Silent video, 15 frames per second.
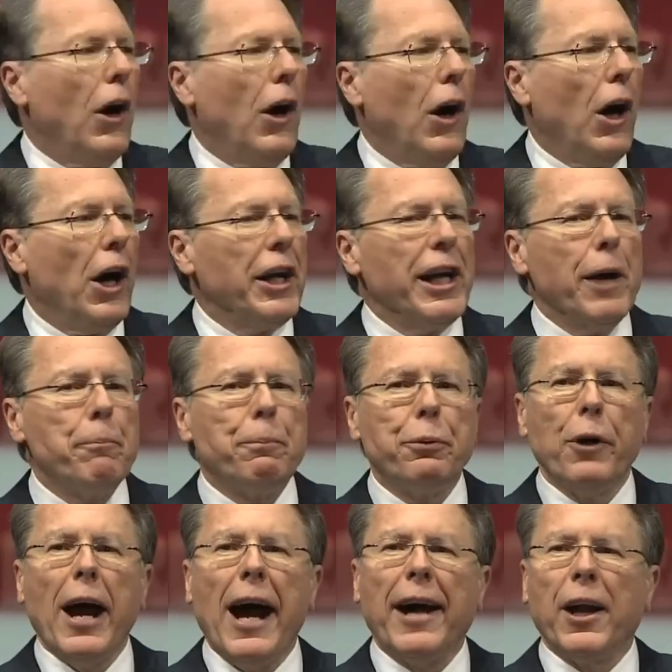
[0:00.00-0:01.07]
Are you
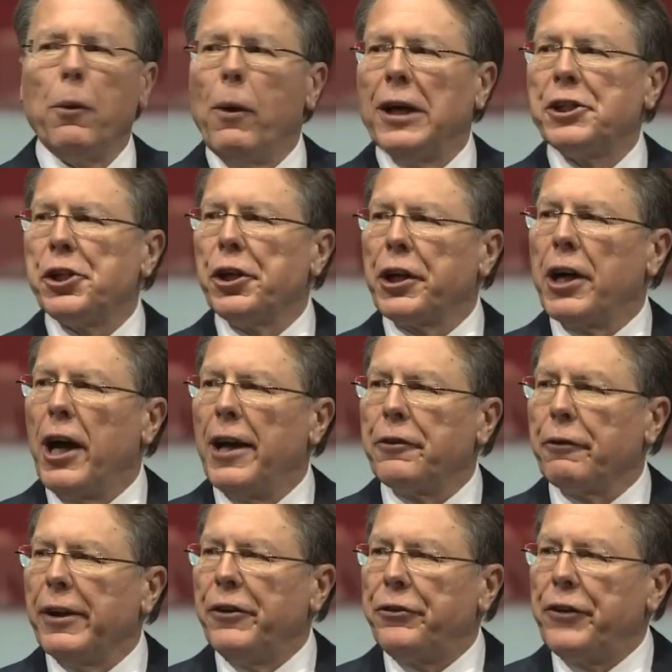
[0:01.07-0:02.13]
proud of what your
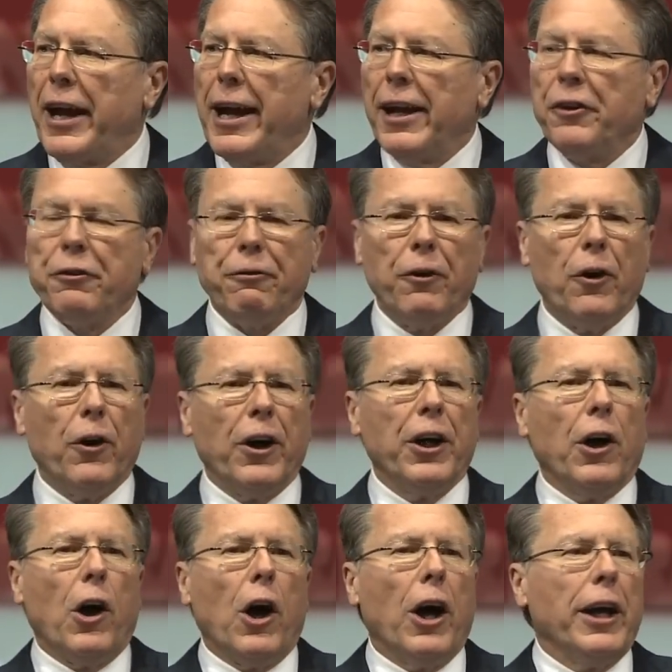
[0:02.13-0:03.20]
country stands
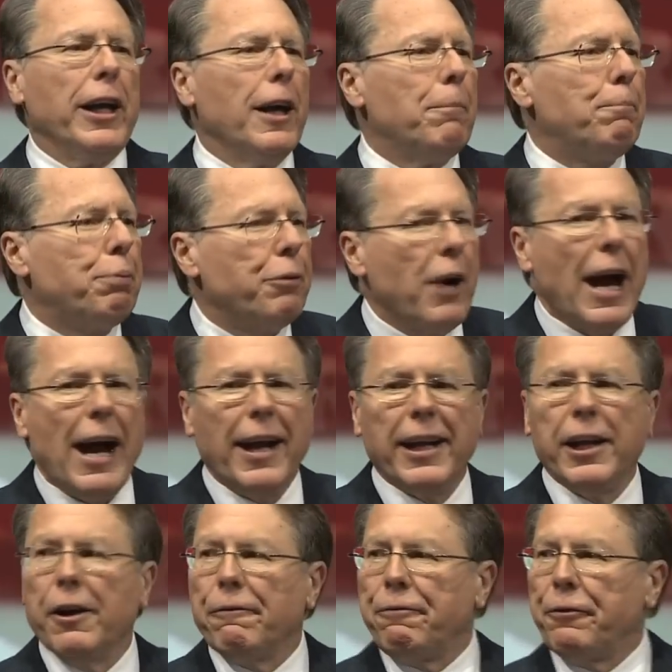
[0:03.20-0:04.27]
for? Are you proud of
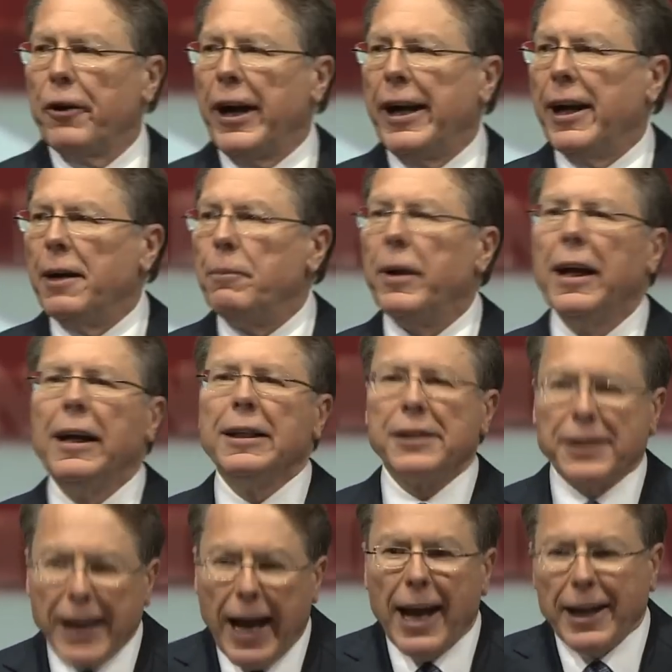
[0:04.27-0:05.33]
your freedom?
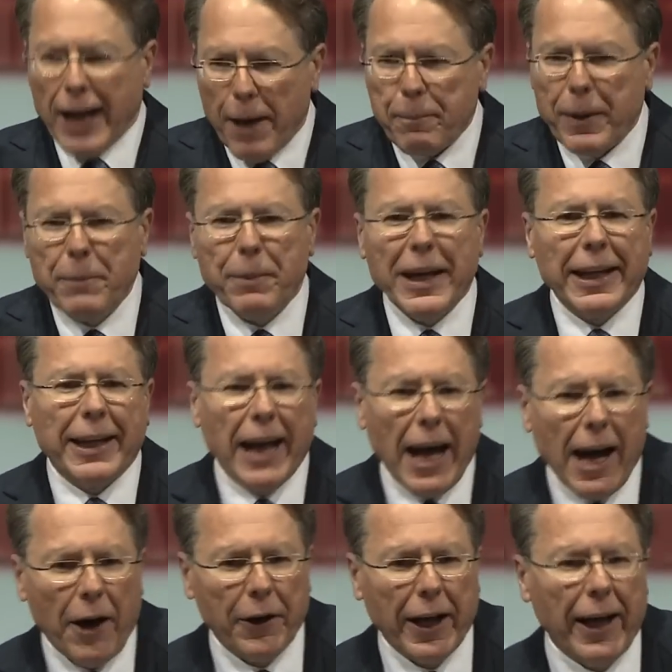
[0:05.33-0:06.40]
Stand up and be
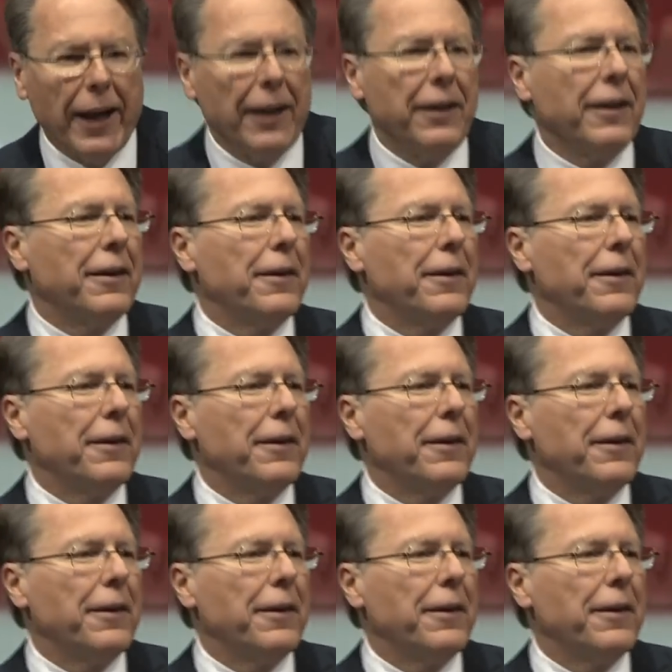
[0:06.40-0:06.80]
counted.